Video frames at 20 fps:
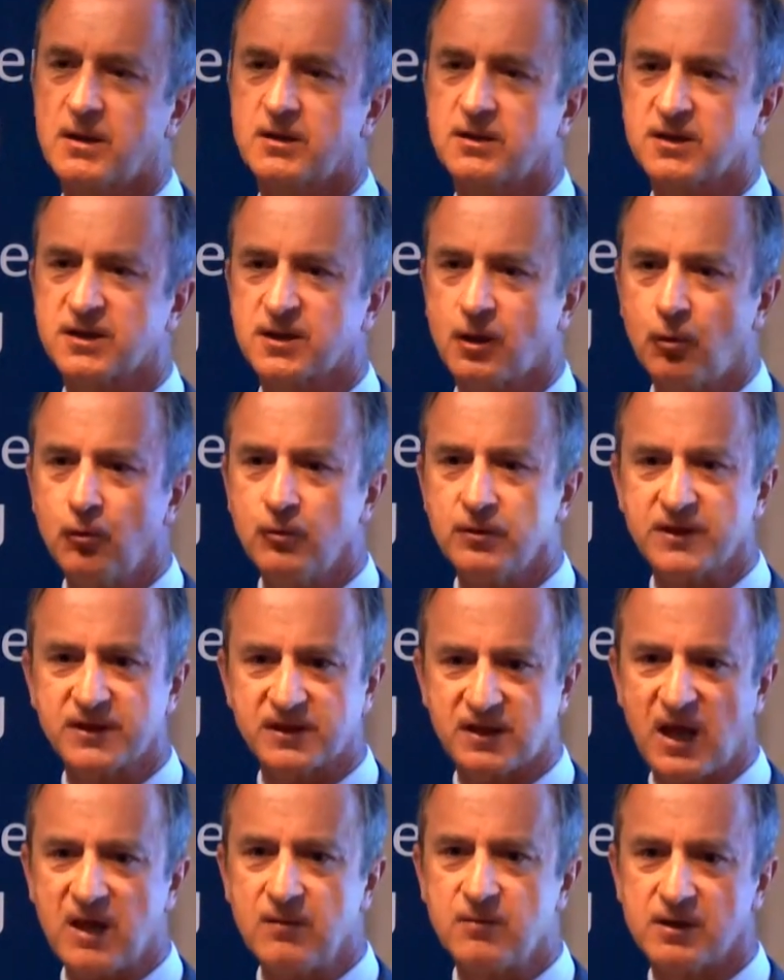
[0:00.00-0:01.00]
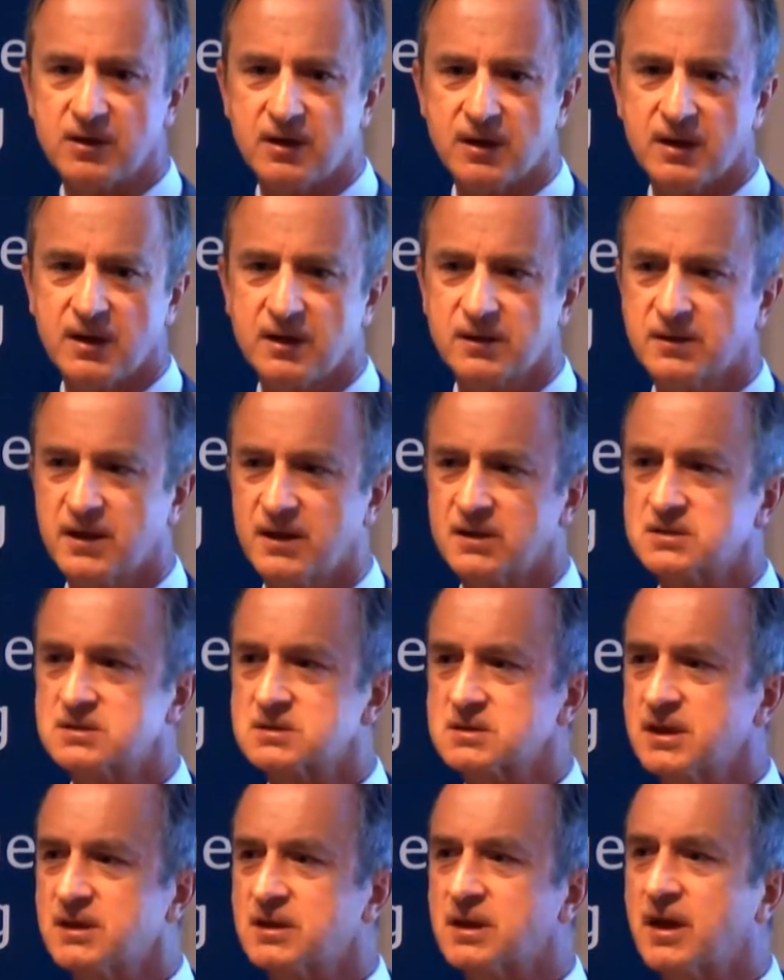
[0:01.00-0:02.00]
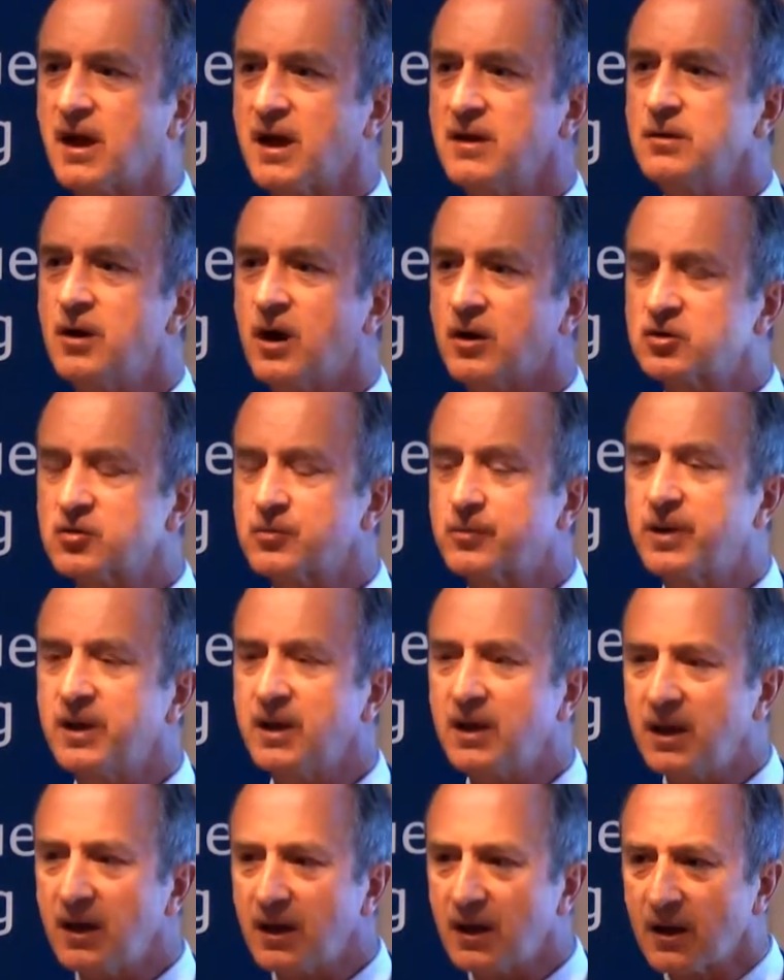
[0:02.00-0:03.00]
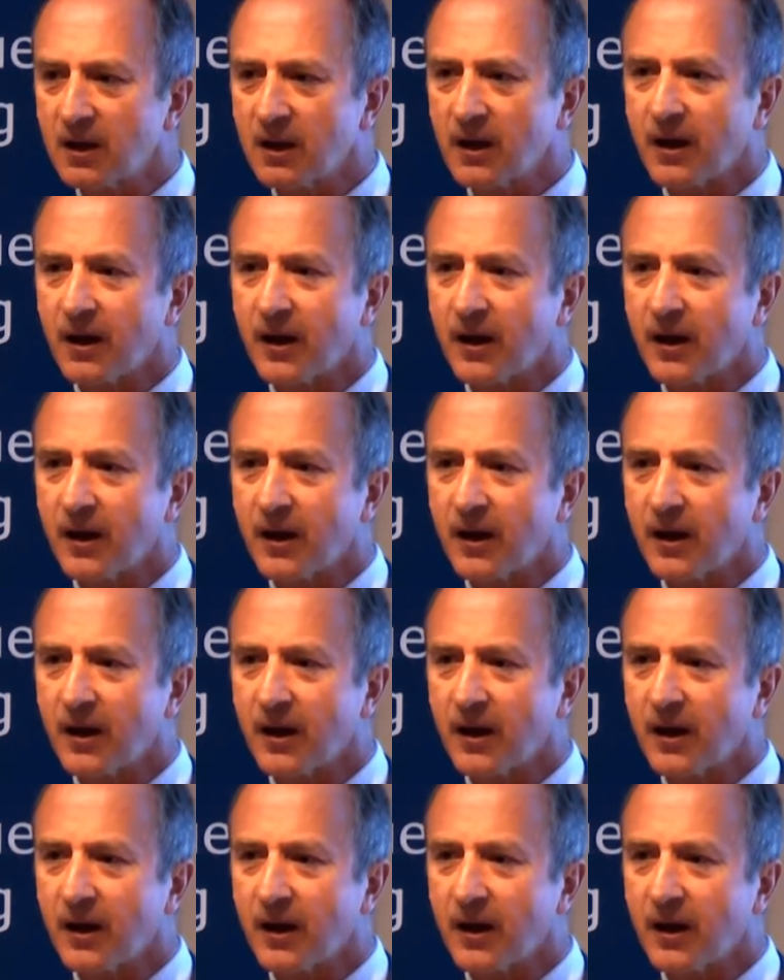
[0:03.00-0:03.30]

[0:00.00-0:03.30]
so stable that it cannot be